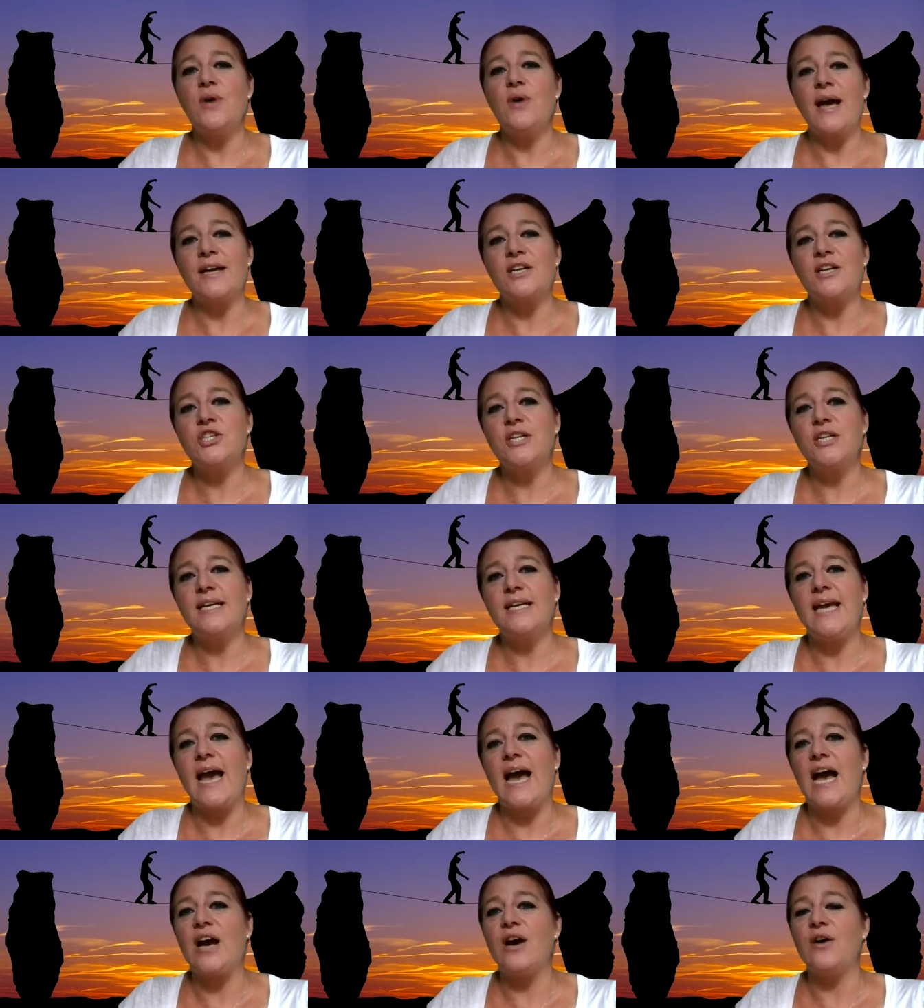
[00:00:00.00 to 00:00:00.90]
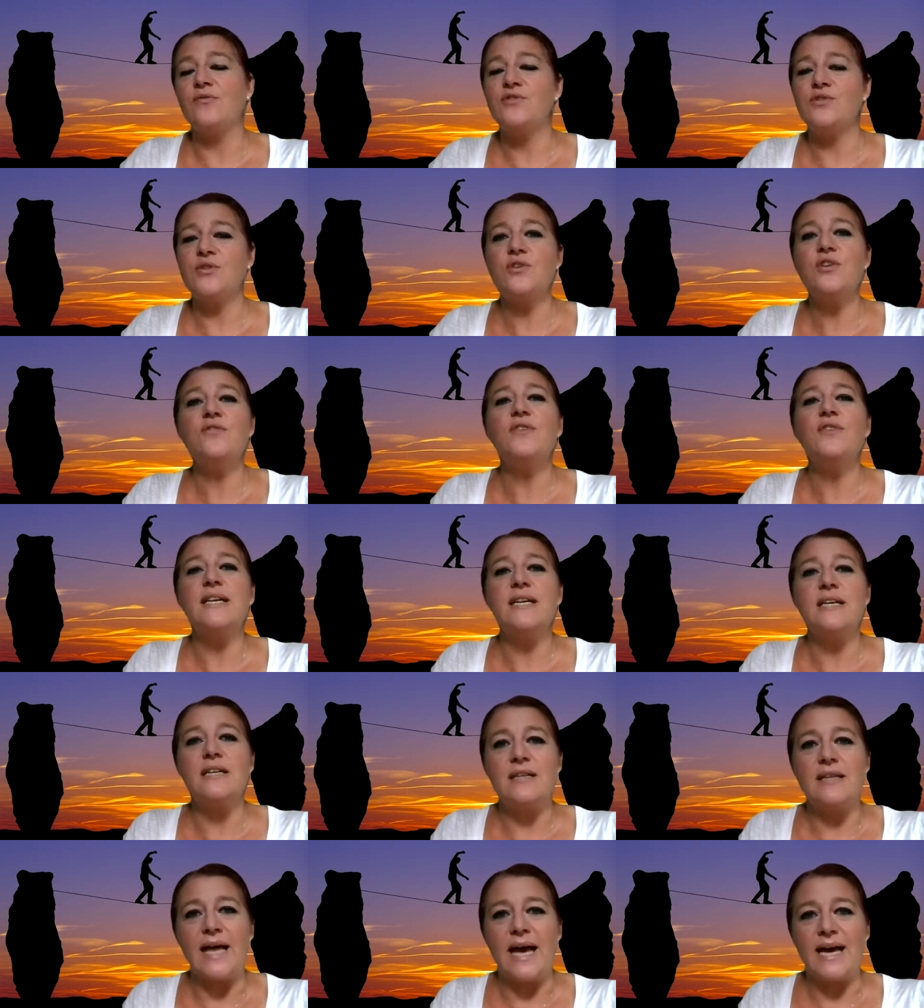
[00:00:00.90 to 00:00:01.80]
actually have sort of a
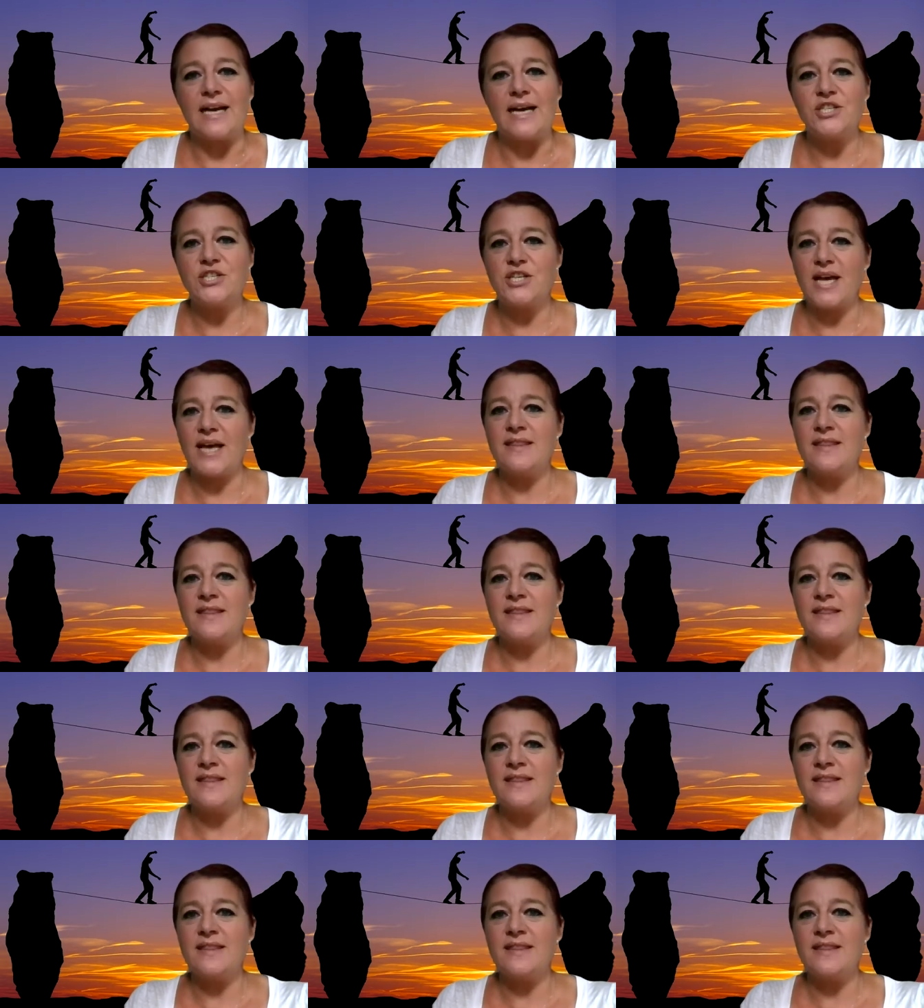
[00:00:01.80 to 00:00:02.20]
clash,